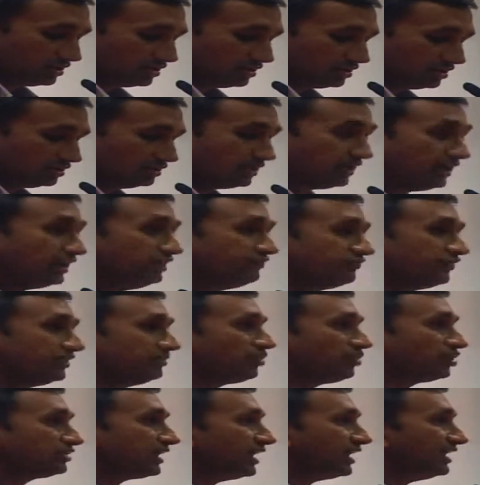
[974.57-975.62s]
the infant
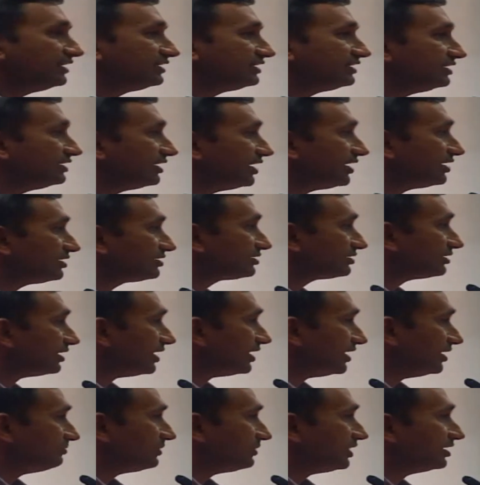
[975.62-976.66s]
mortality rate
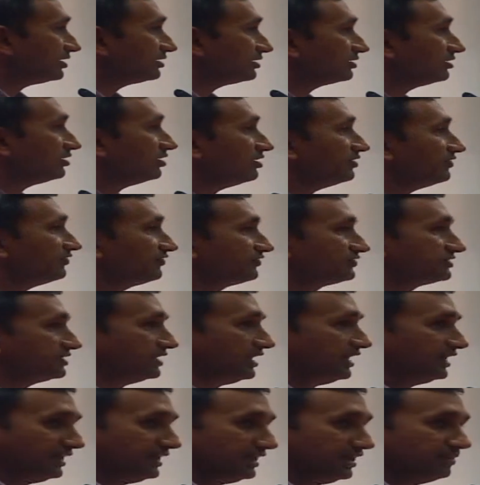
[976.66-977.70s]
IMR of
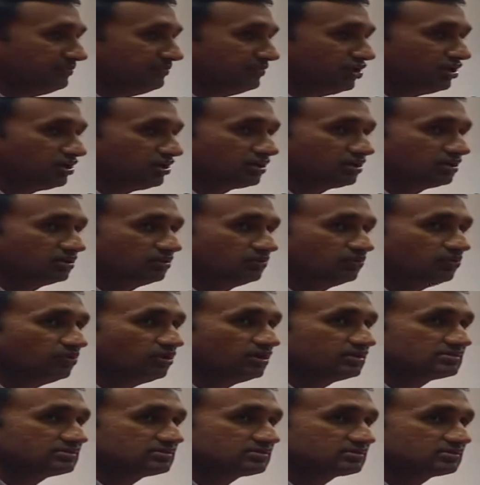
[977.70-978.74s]
Saraikela block
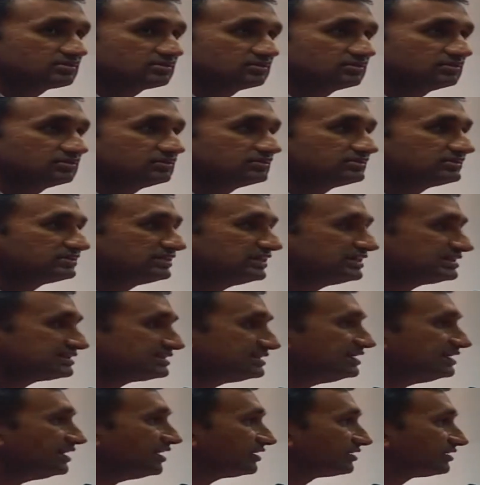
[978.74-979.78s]
was
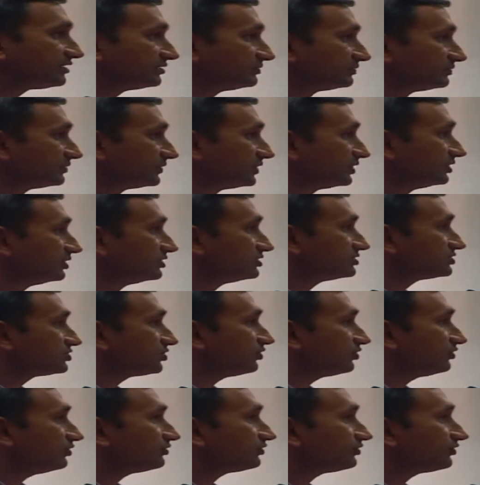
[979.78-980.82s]
68.
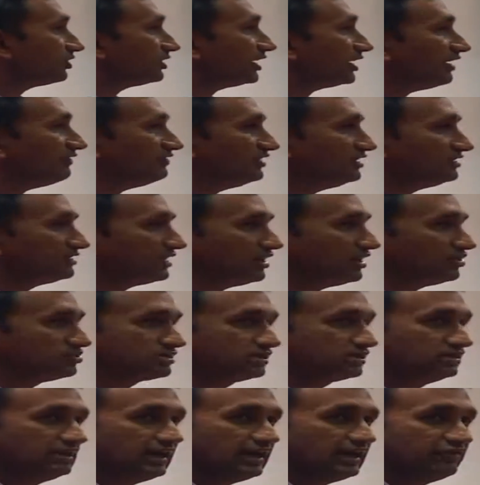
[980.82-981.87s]
So for every
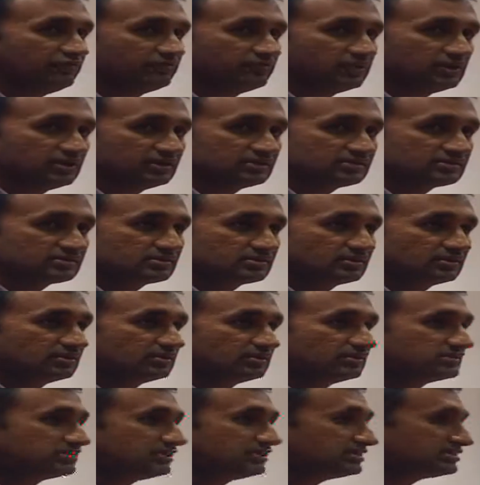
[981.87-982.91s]
1,000 live births,
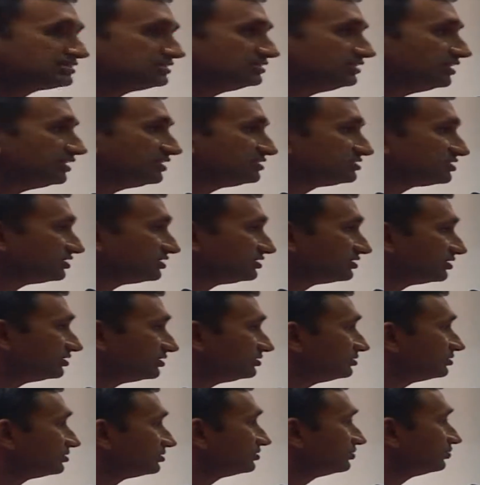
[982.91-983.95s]
68 children
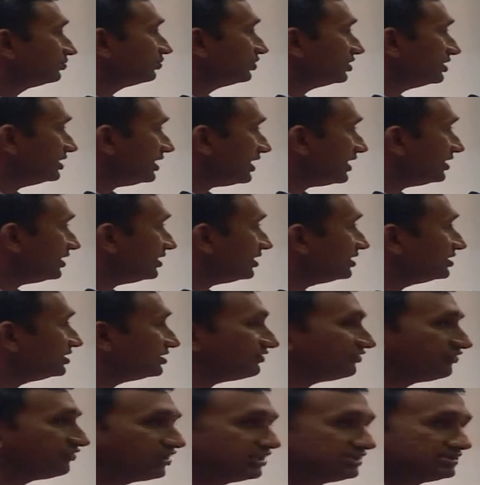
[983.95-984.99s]
would die in the
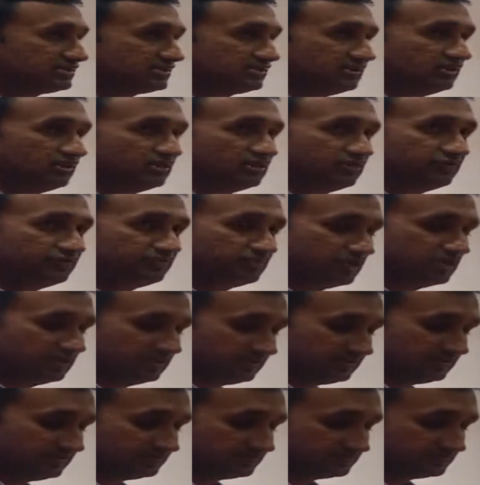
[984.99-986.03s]
first year of birth.
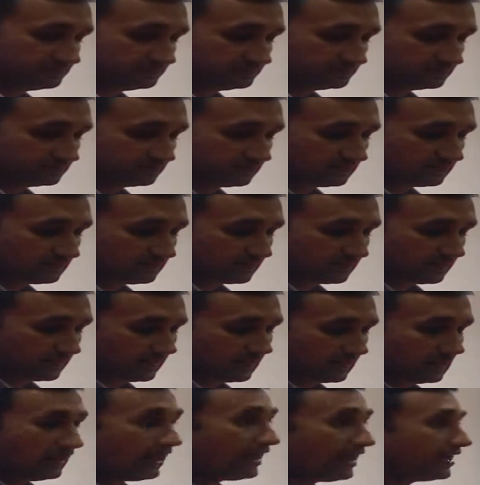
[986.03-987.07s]

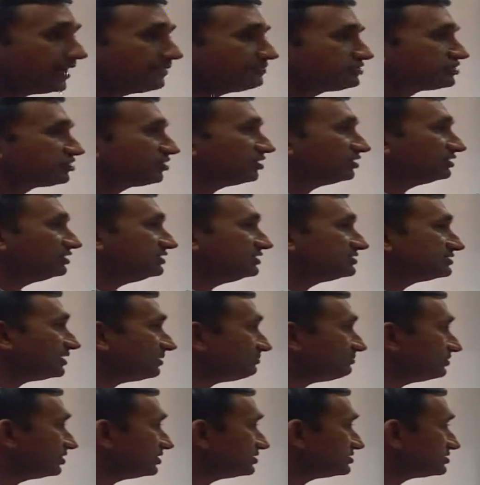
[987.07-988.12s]
I'm sure these
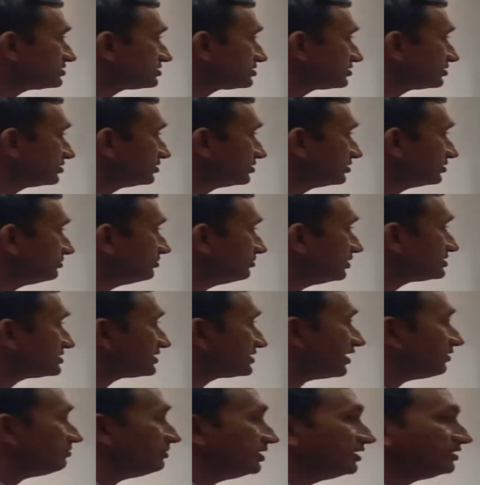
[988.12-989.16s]
numbers must
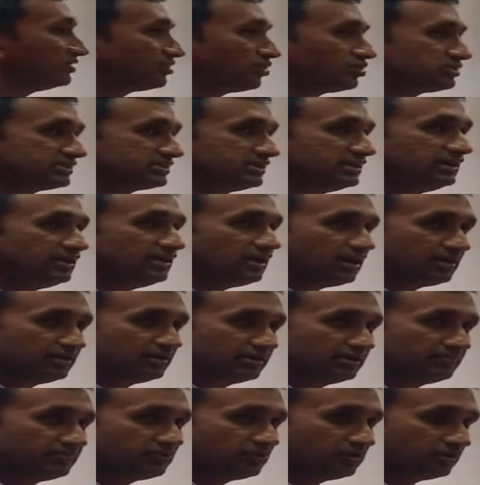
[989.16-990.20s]
have been grossly
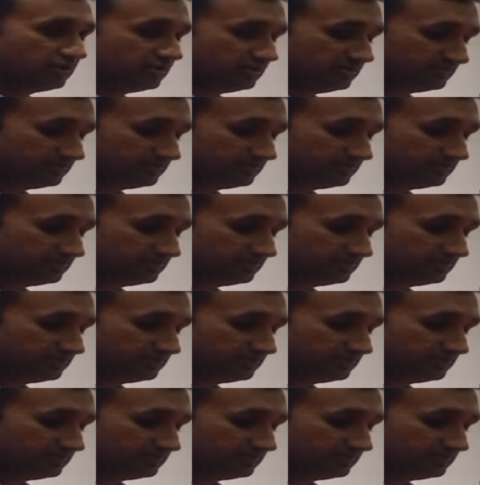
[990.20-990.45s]
underreported.